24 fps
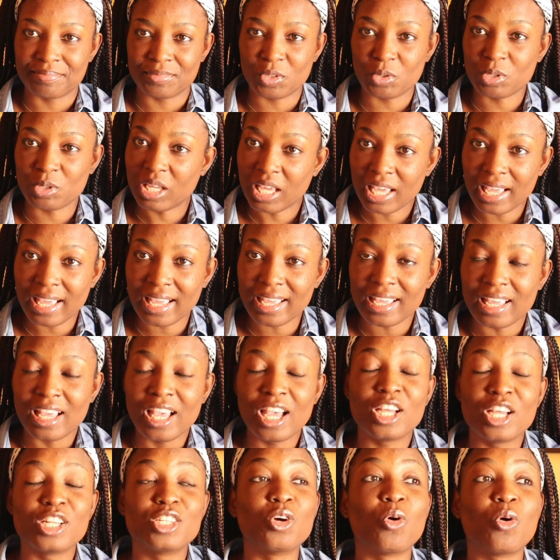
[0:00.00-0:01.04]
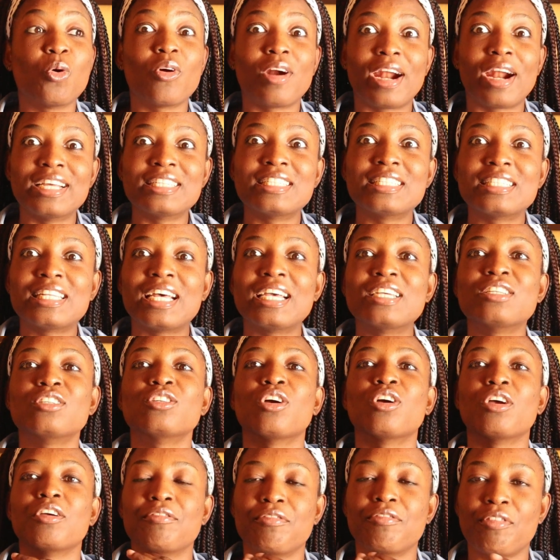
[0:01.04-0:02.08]
Okay, they will write it down in
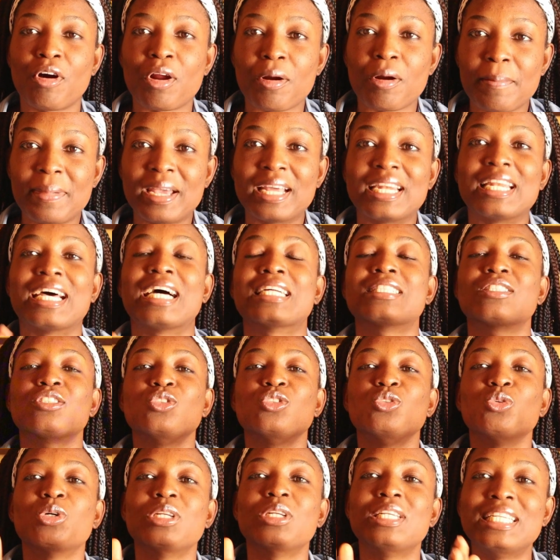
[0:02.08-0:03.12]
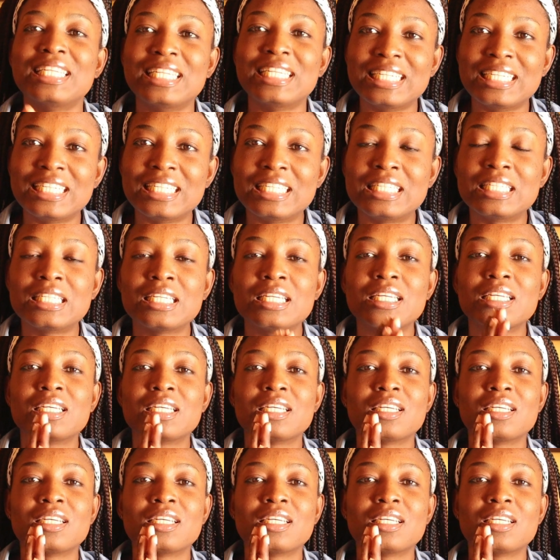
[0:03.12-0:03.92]
your informe that you need